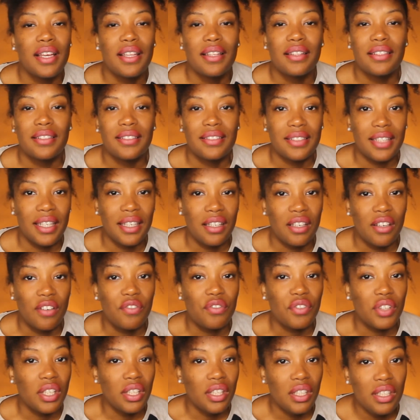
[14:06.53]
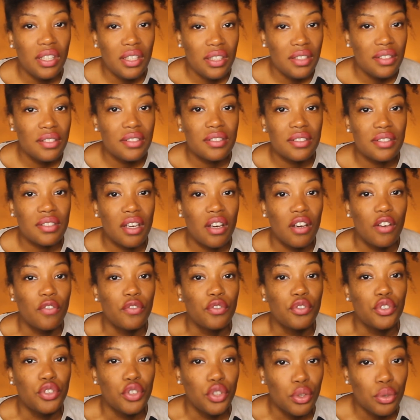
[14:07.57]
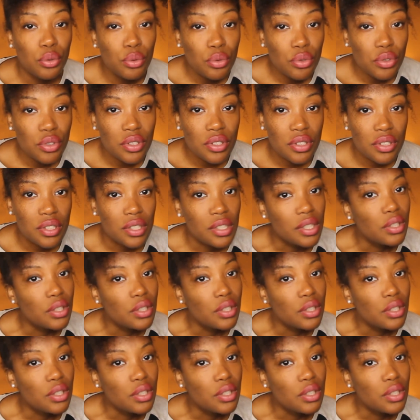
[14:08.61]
the sake of ease of use,